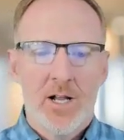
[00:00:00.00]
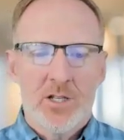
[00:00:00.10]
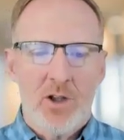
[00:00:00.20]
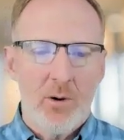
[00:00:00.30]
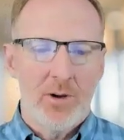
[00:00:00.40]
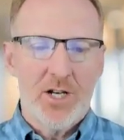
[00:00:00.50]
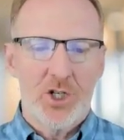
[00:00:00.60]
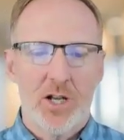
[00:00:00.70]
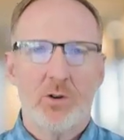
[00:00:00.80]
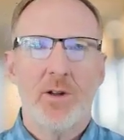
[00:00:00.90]
So I want to
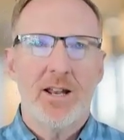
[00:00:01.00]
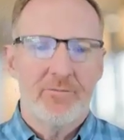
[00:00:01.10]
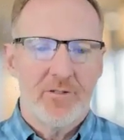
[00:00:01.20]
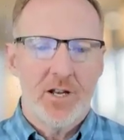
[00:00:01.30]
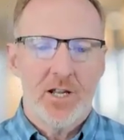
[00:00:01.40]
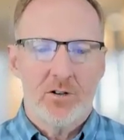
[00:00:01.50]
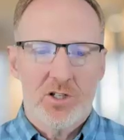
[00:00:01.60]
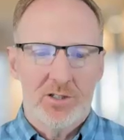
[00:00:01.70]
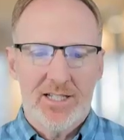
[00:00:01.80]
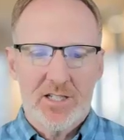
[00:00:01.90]
generate a video.
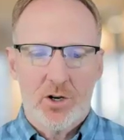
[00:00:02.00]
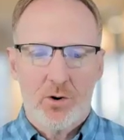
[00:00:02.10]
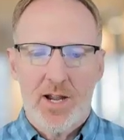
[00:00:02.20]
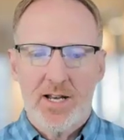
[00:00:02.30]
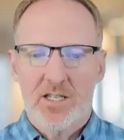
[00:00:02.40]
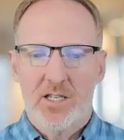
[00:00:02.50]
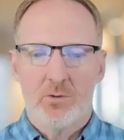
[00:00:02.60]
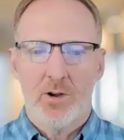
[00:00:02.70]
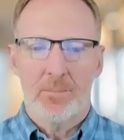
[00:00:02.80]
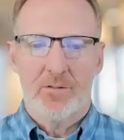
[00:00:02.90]
So let's create a
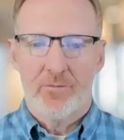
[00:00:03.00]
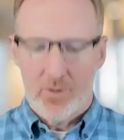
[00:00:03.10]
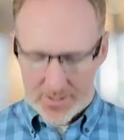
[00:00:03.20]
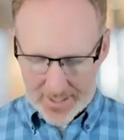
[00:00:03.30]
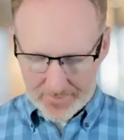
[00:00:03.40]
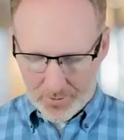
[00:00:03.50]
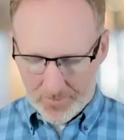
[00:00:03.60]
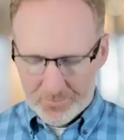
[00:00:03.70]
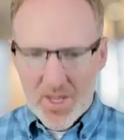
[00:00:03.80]
script, for example.